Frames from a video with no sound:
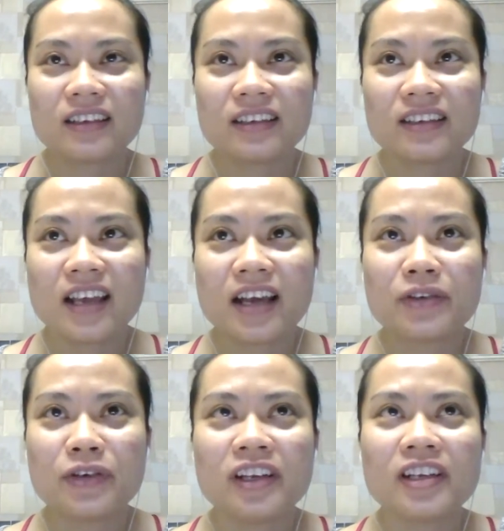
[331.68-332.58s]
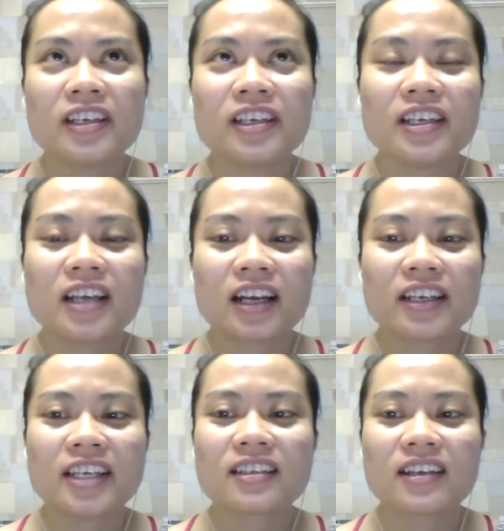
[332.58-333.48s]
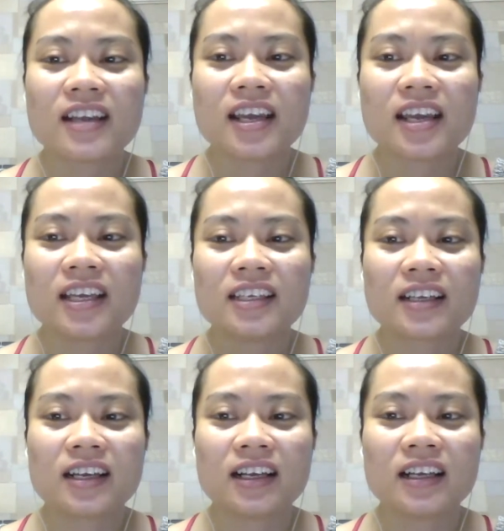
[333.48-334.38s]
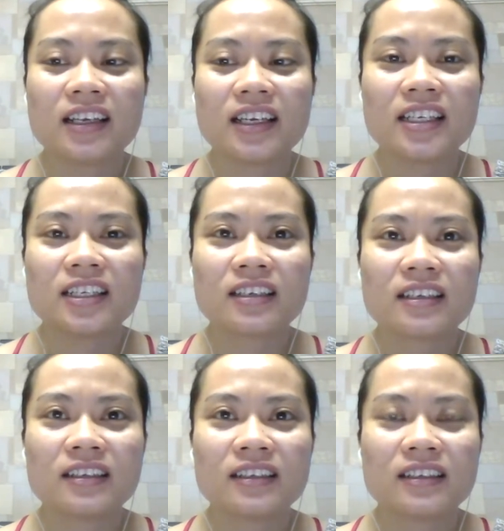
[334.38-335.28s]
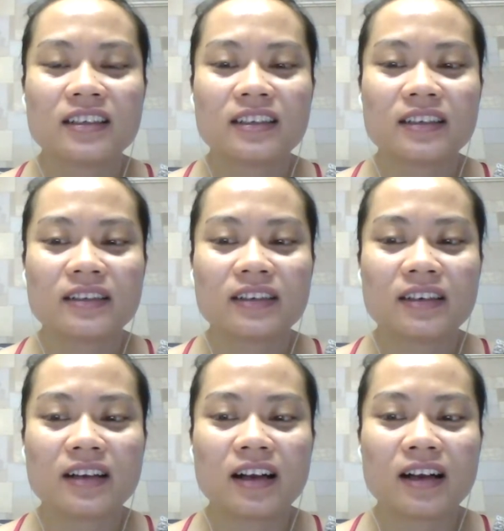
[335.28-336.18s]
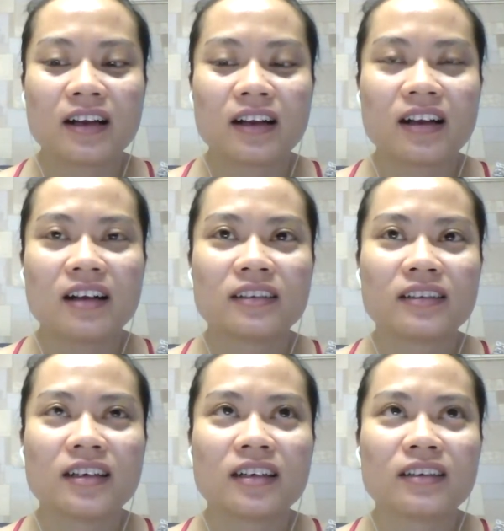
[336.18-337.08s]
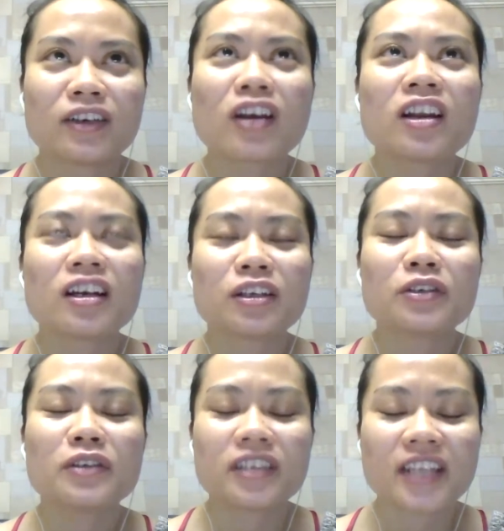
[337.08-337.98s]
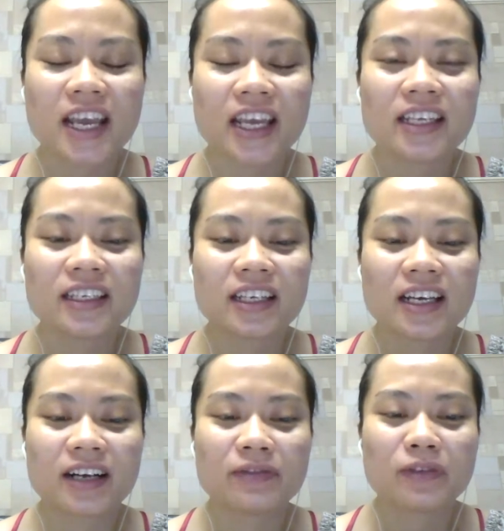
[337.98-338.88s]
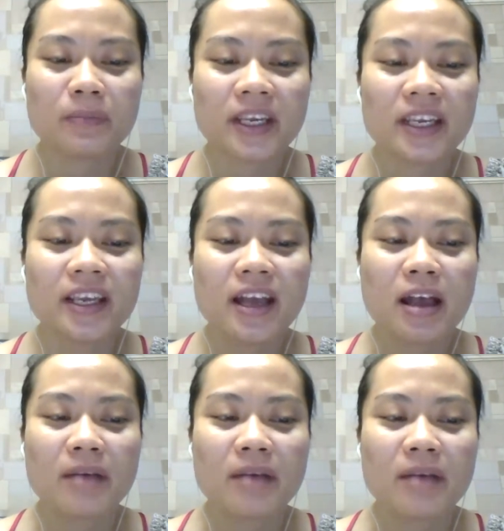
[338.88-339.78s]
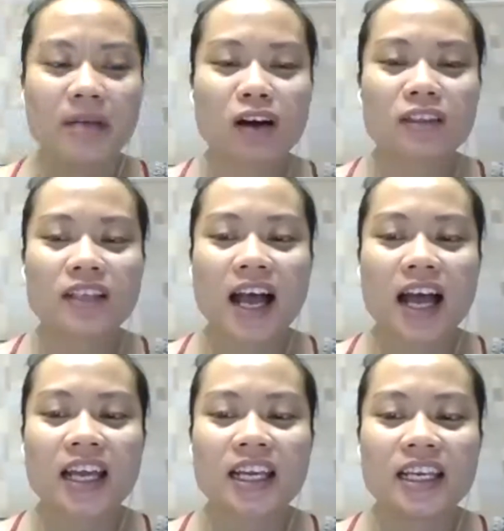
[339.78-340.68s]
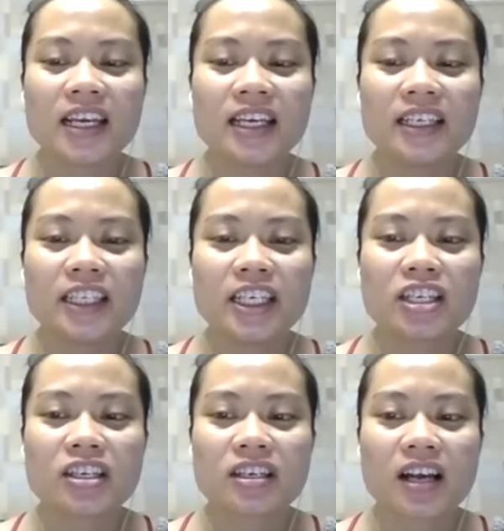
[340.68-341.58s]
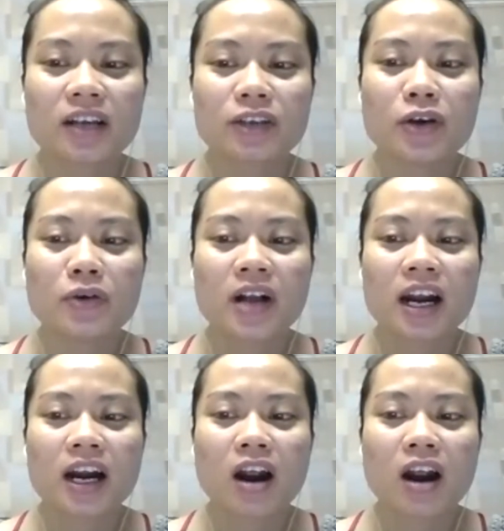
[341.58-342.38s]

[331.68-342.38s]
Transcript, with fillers: Yeah, really. Uh, yesterday uh, is a, a, a, not a good day uh, hmm. for me because I teach uh, yoga